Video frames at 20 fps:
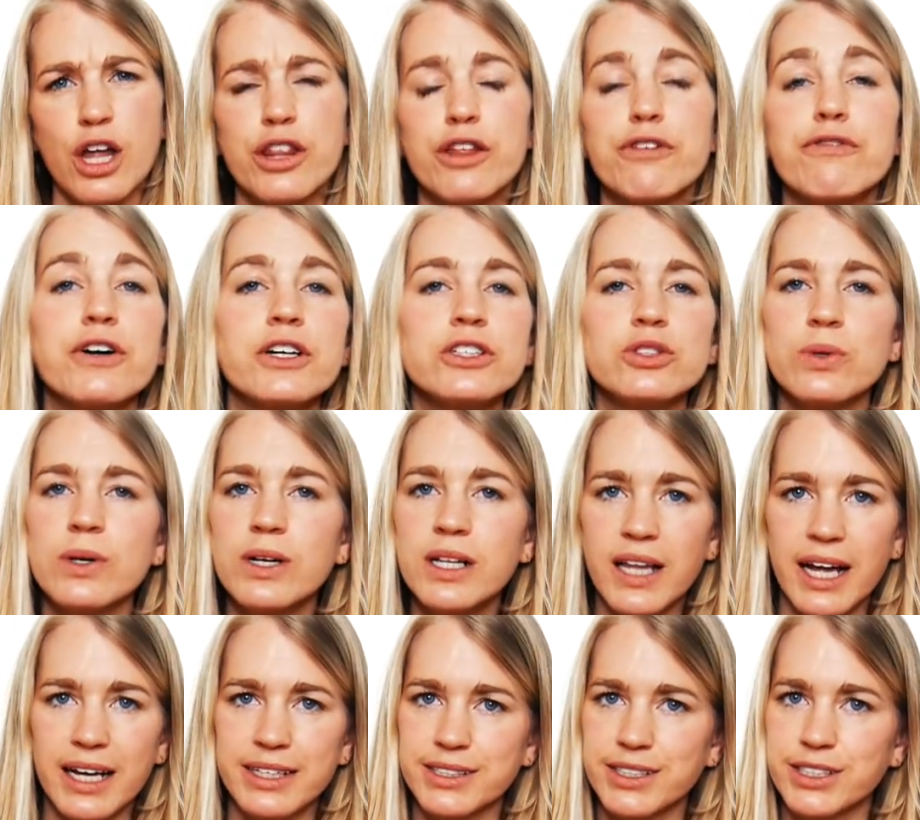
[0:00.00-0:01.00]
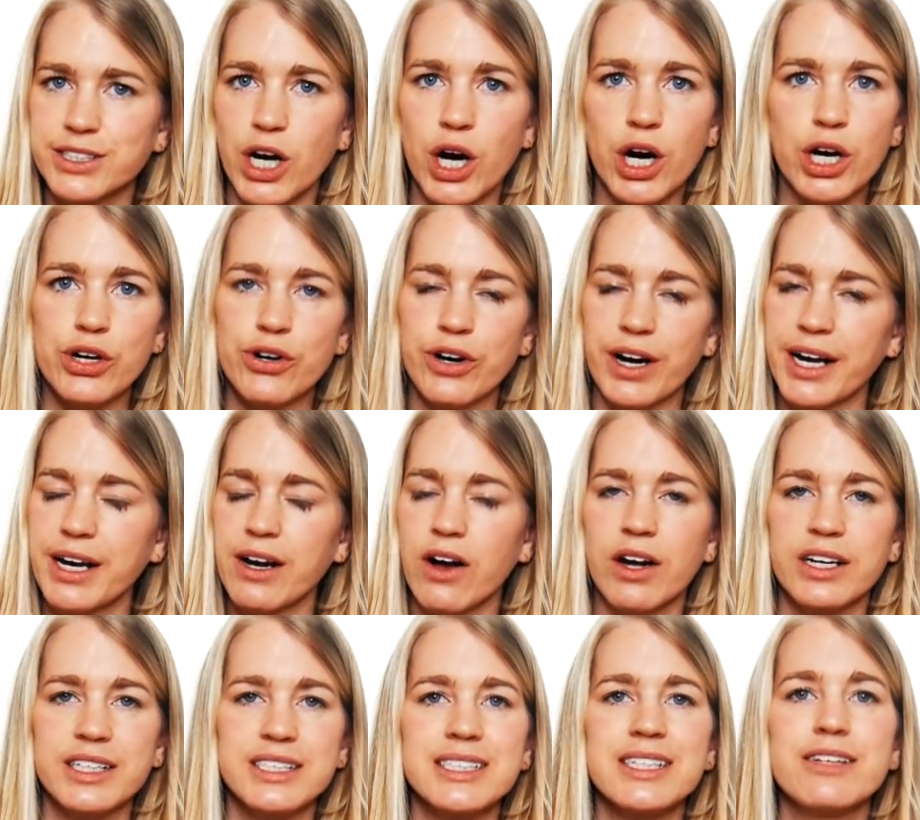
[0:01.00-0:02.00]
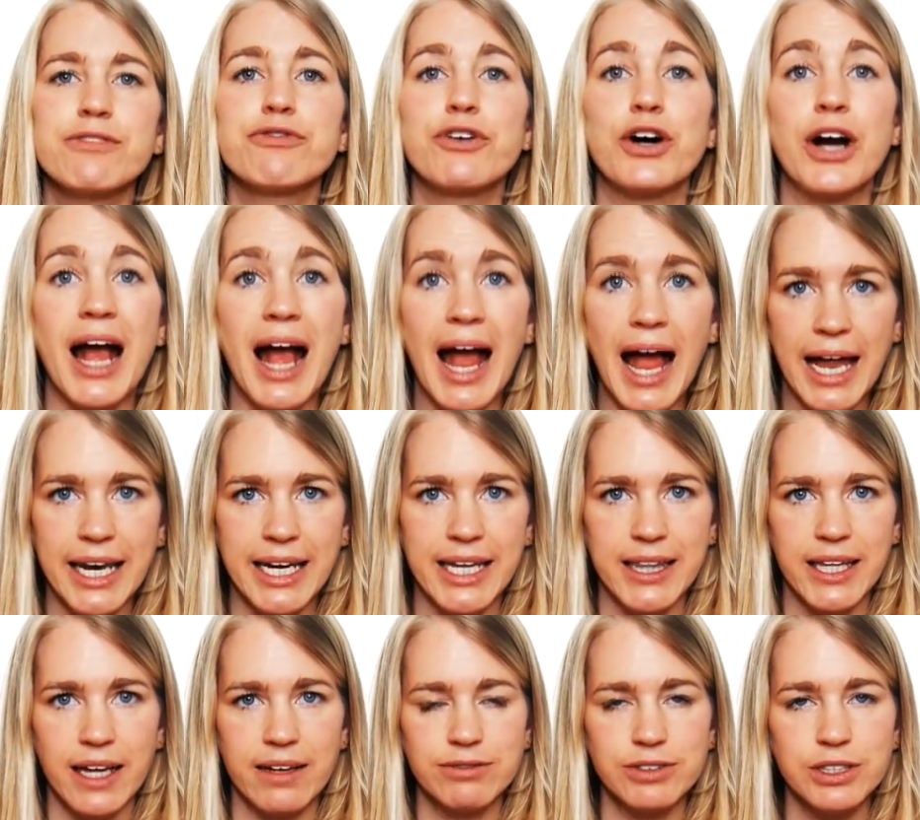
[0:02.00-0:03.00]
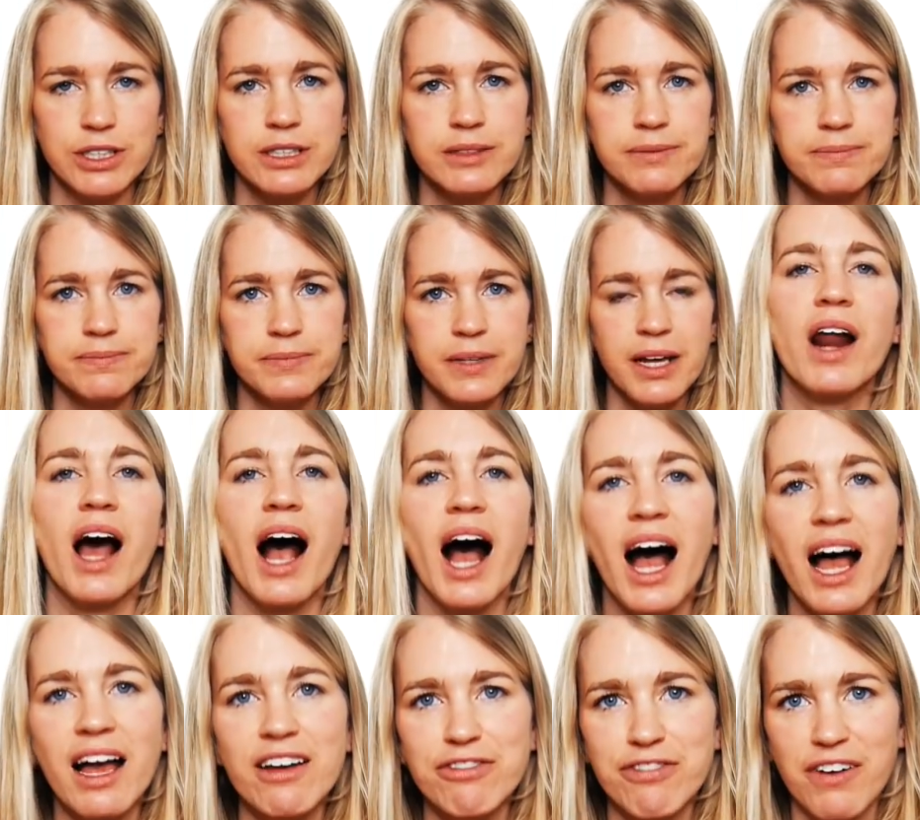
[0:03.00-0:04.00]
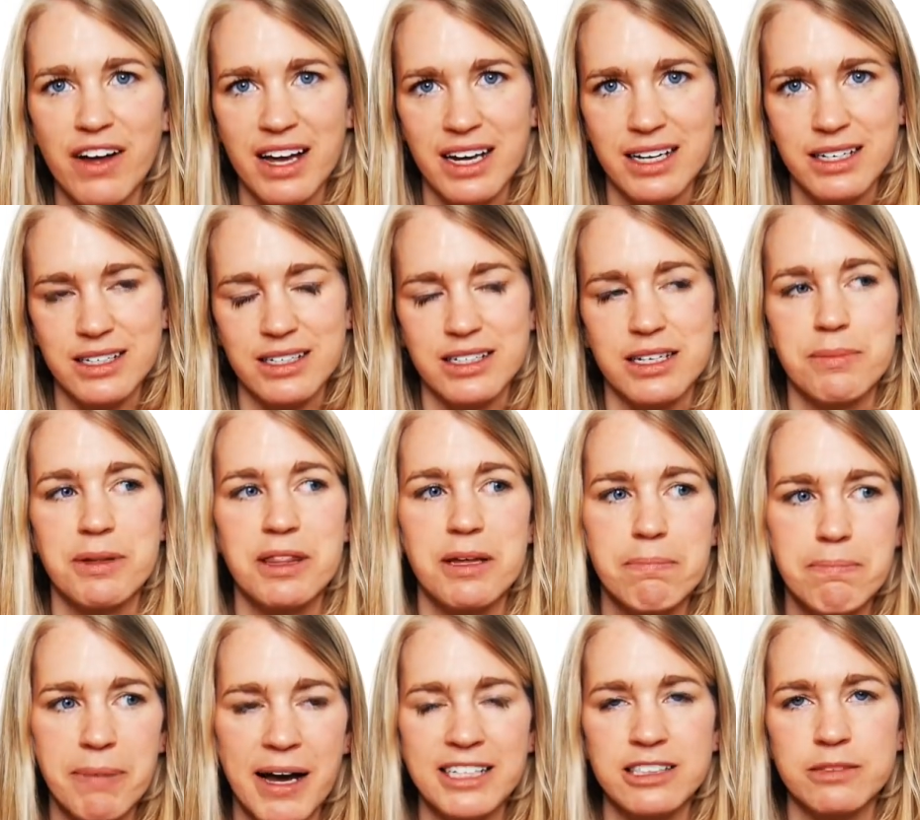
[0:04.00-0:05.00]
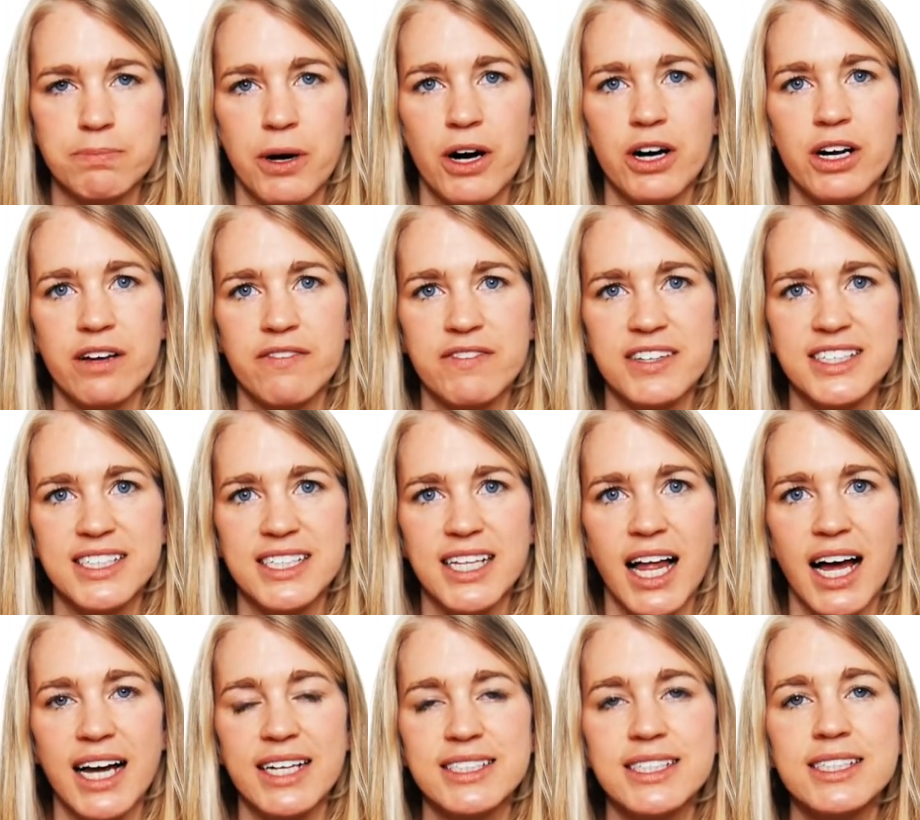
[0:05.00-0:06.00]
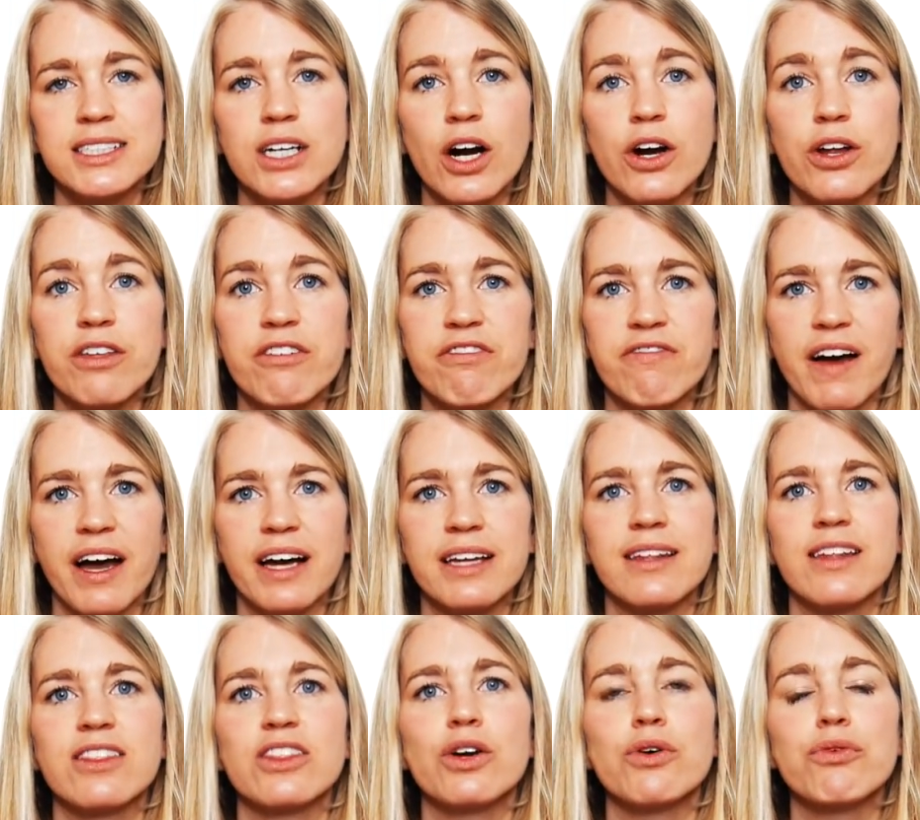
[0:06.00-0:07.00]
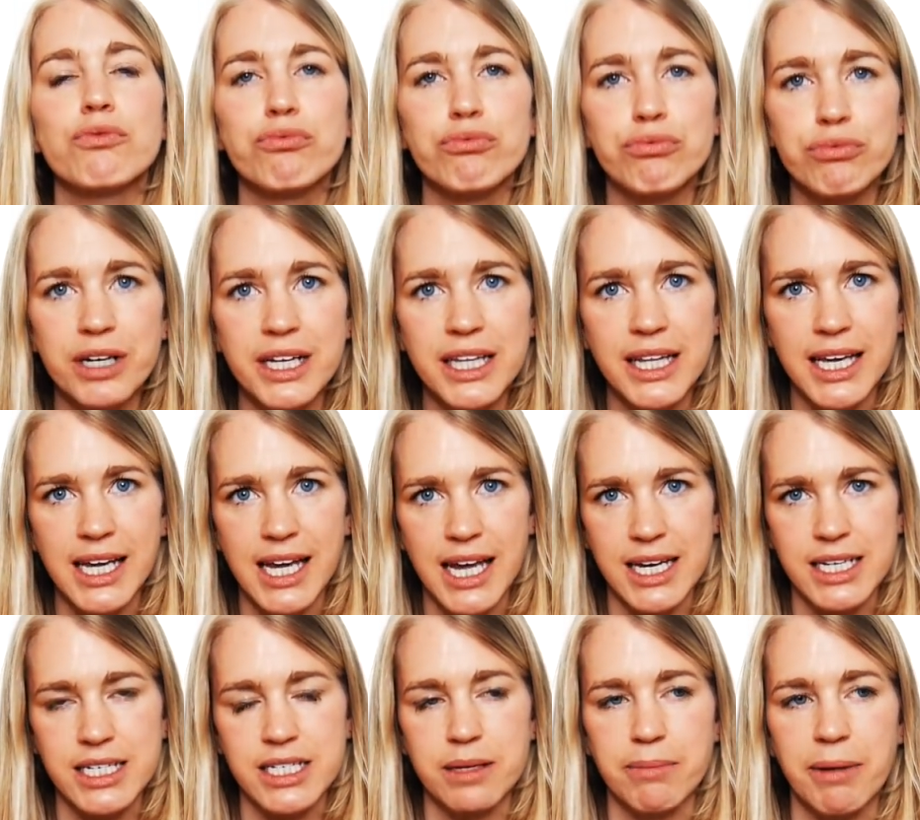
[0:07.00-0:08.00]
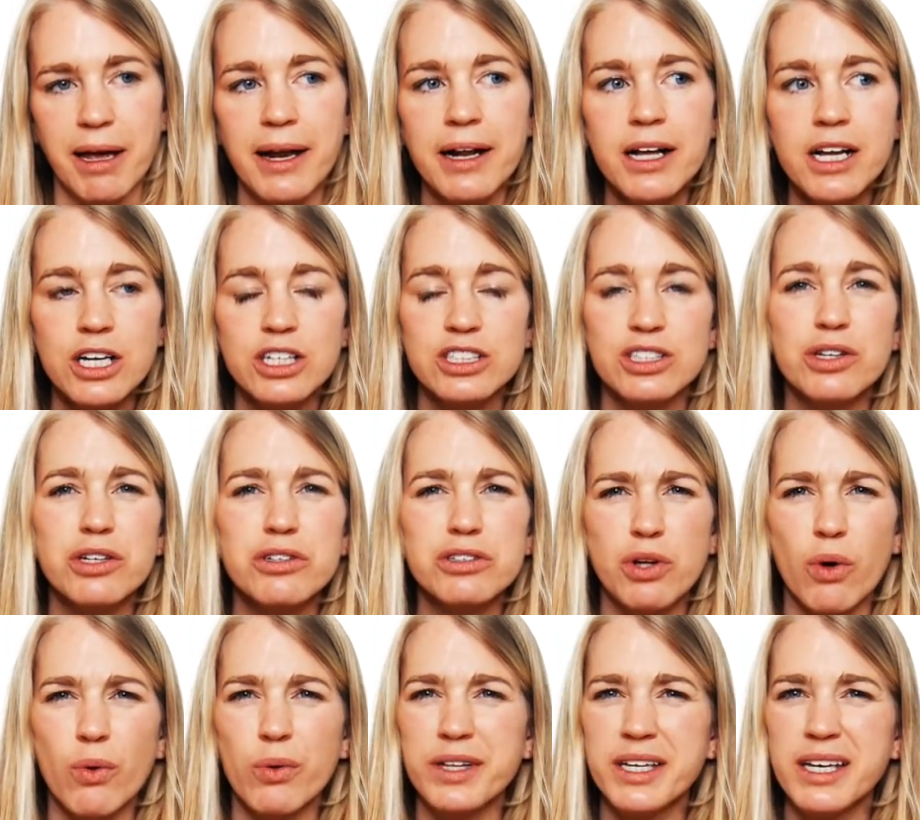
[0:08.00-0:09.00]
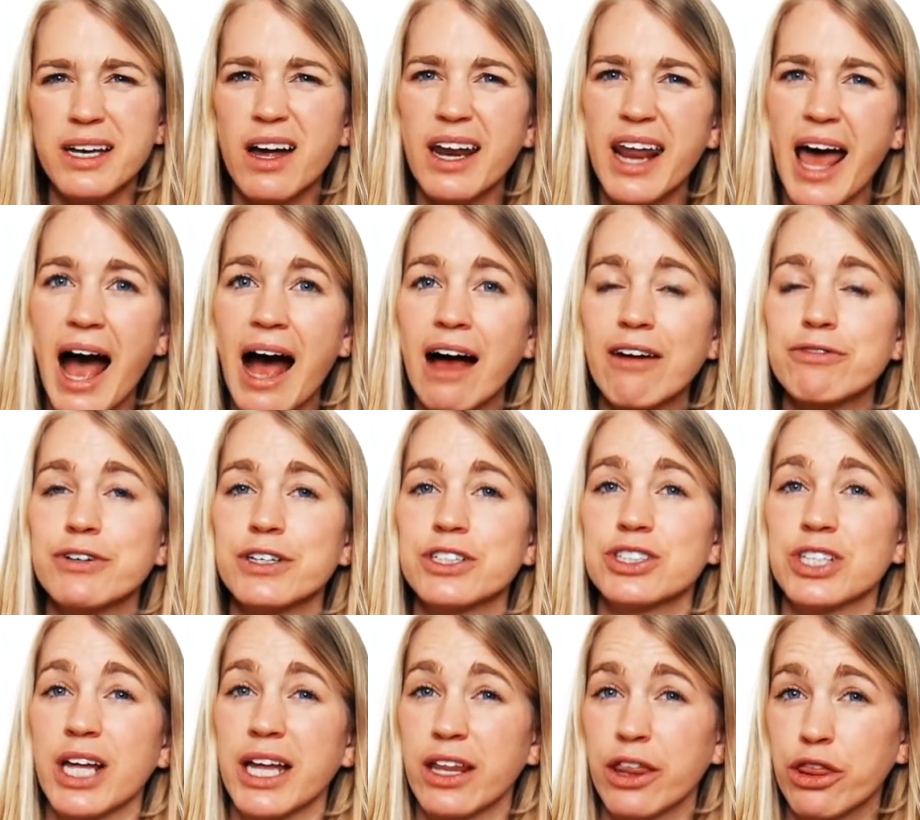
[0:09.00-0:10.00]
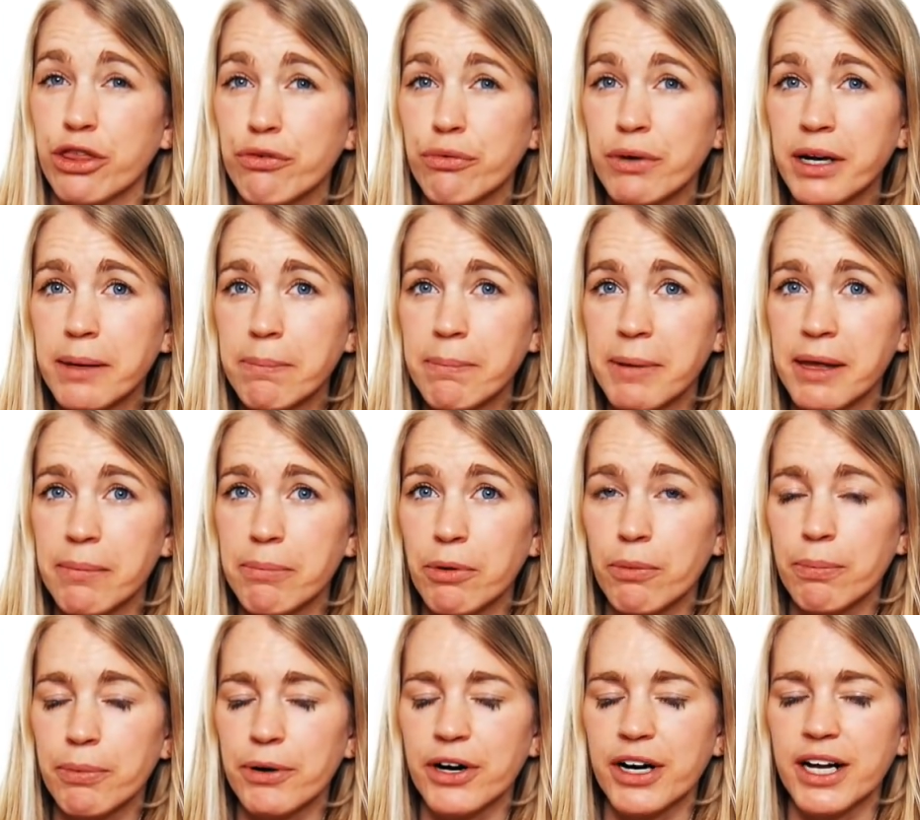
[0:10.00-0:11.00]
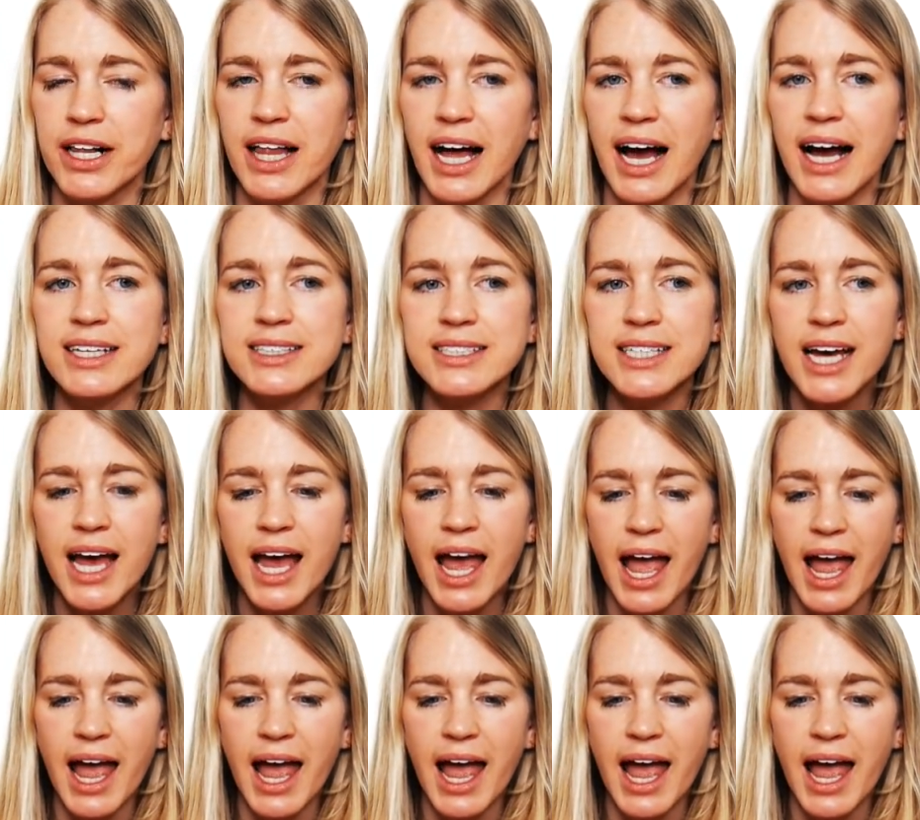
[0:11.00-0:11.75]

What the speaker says: The virtual classes are great, honestly, for any level. What I find to be the best part of these classes are the fact that they're really intimate. So there's only on average like 3 people per class.